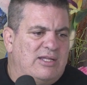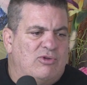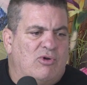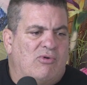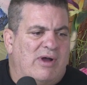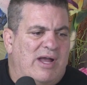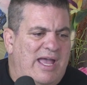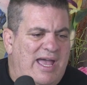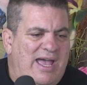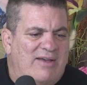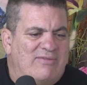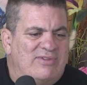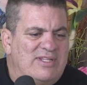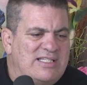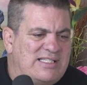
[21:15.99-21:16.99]
I don't
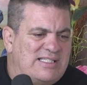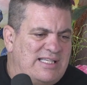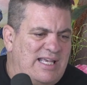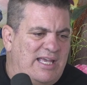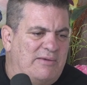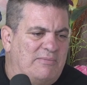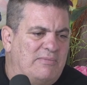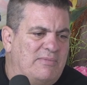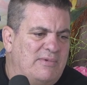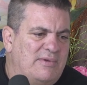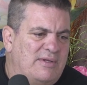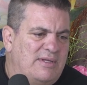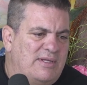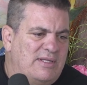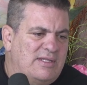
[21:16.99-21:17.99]
have the same
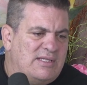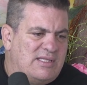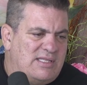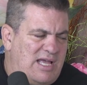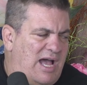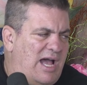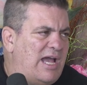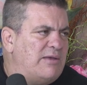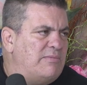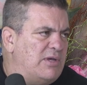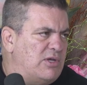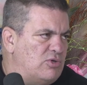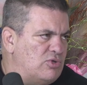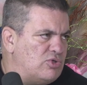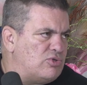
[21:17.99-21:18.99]

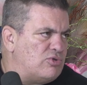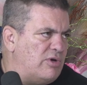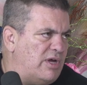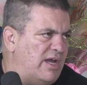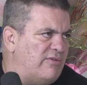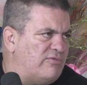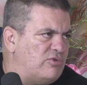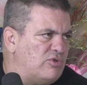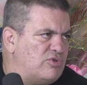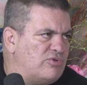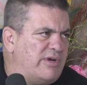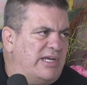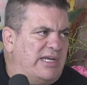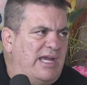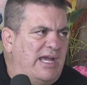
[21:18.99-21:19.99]
time I used to have to
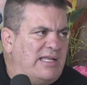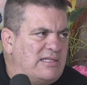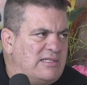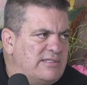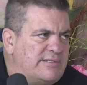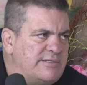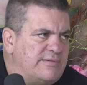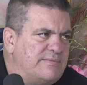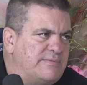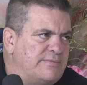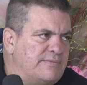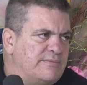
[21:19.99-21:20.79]
train athletes.